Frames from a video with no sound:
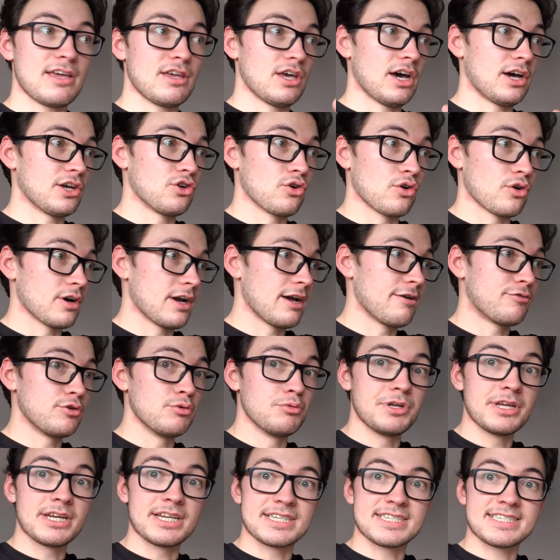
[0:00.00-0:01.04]
if you
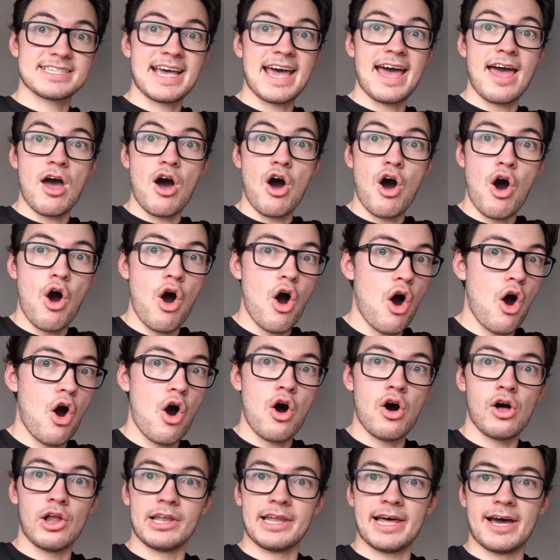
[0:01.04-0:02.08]
did a set
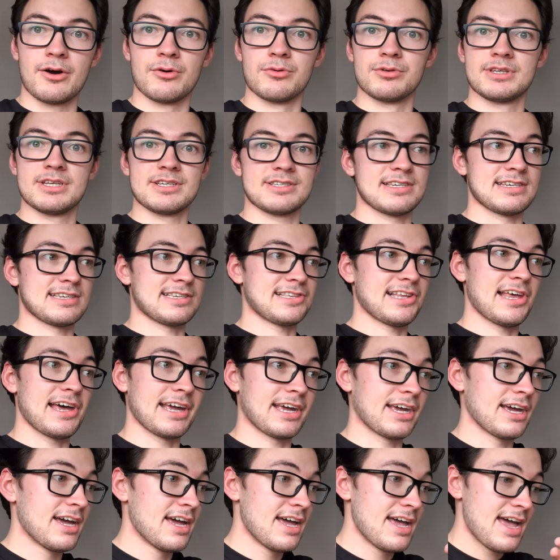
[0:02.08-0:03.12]
all out, this is
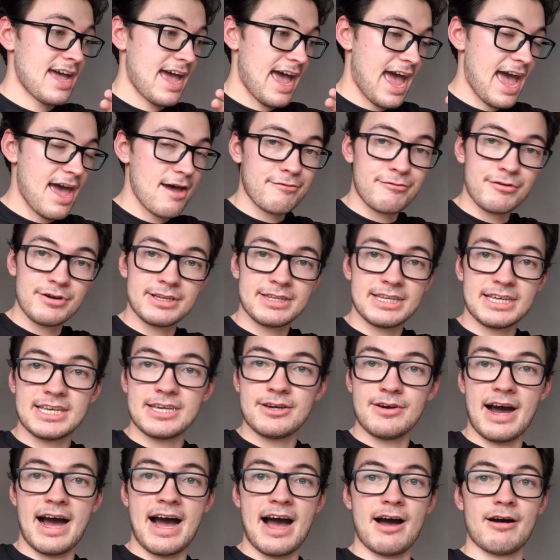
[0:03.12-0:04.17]
like everything you
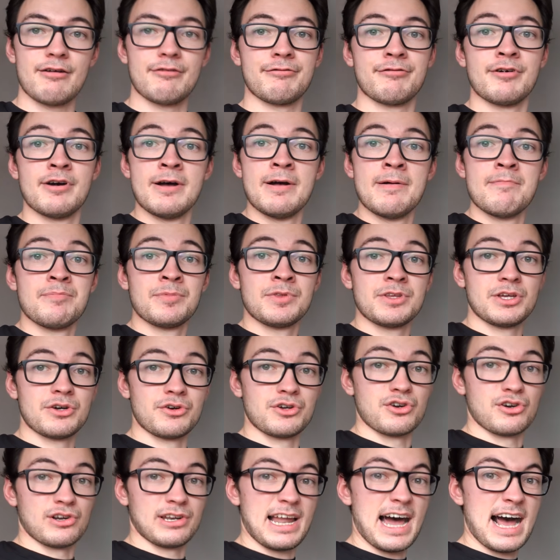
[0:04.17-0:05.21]
have,
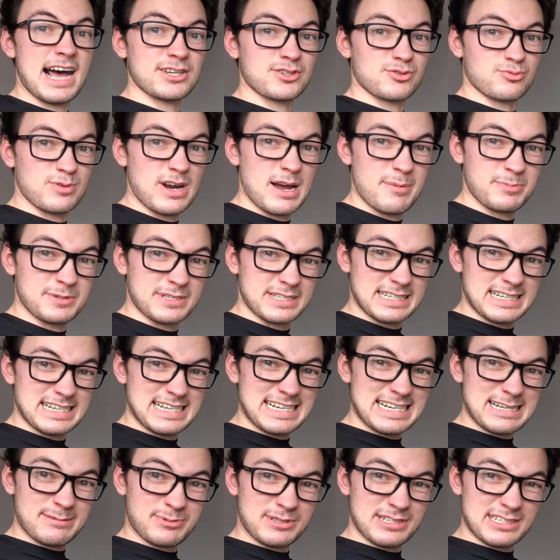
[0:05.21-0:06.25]
your last rep is an
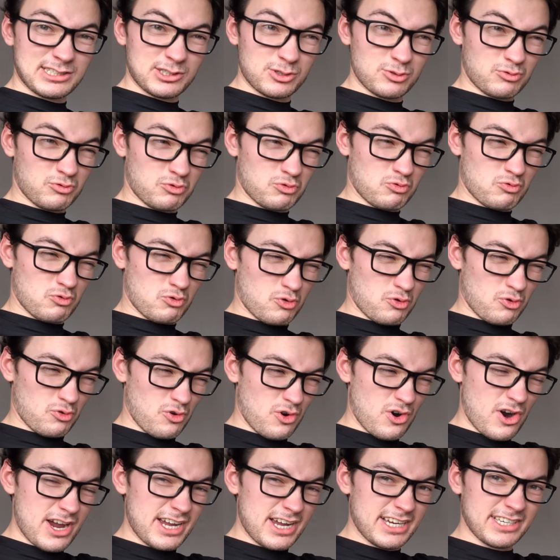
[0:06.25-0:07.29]
absolute
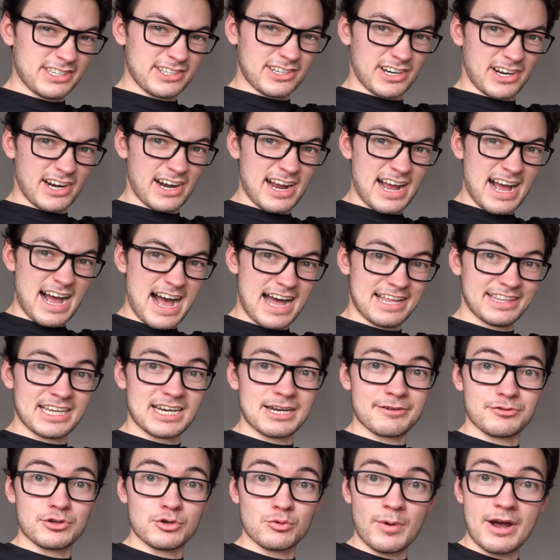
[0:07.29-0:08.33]
grinder. And then
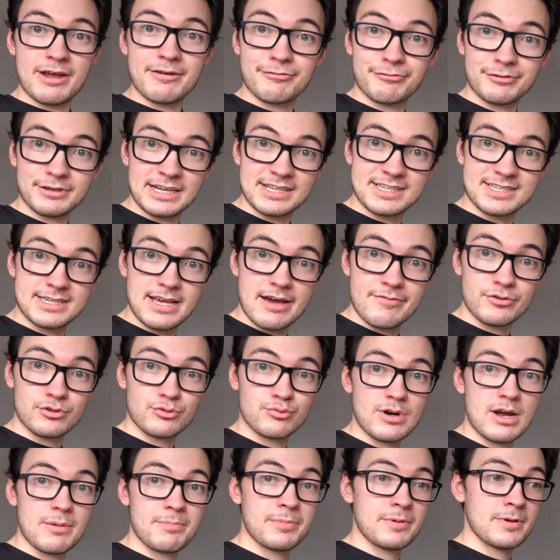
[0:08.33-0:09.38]
if you went for that 7th
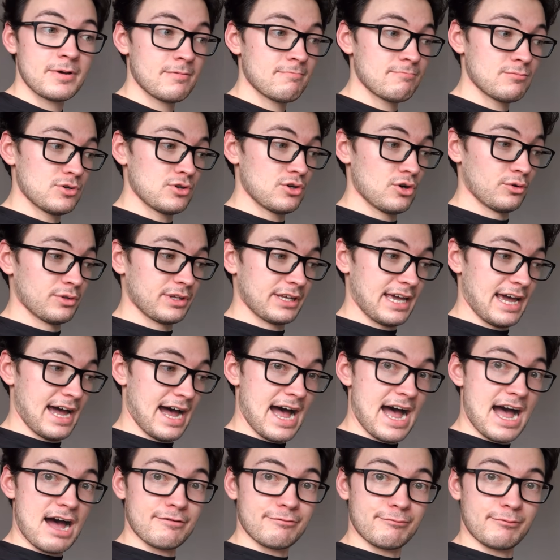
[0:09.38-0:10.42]
rep, you only get
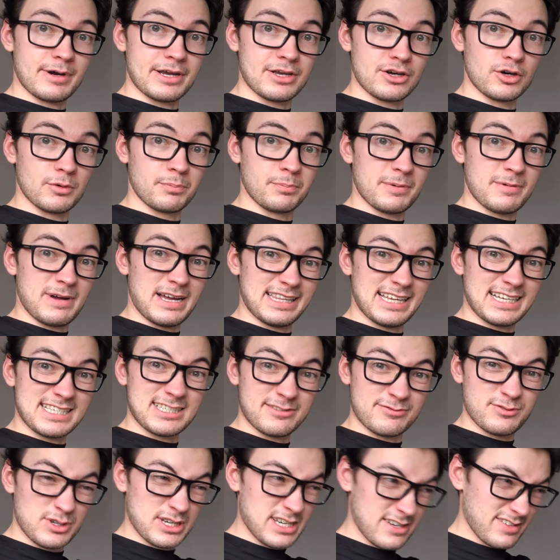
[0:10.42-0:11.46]
halfway up. And that's
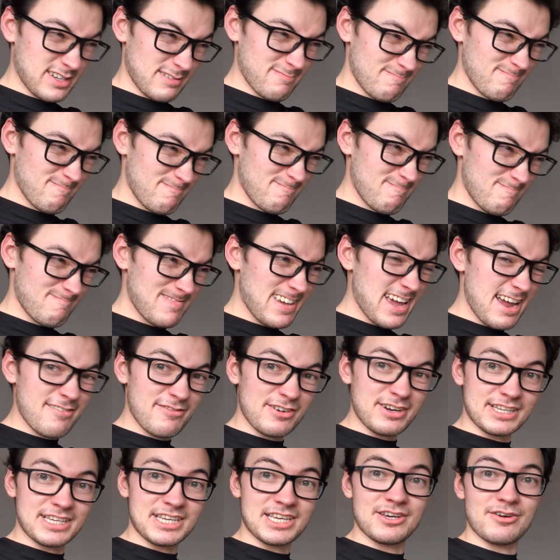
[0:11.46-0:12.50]
if you give it
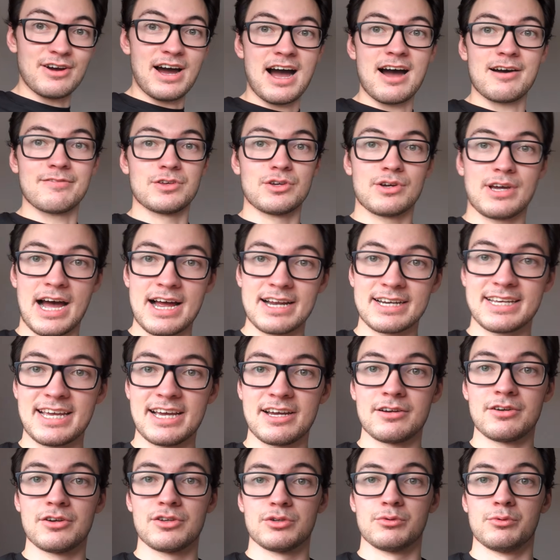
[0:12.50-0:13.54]
everything you have. You can't get
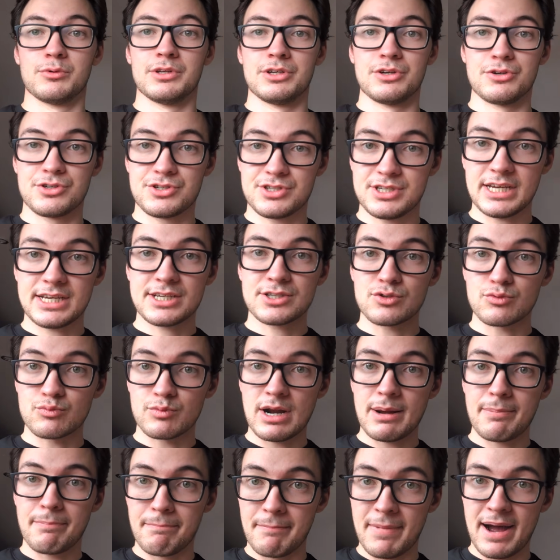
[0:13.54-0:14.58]
another one, your 6
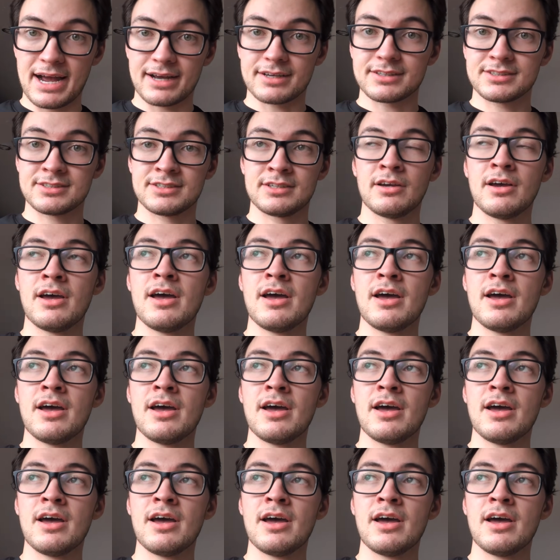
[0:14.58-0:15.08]
rep max.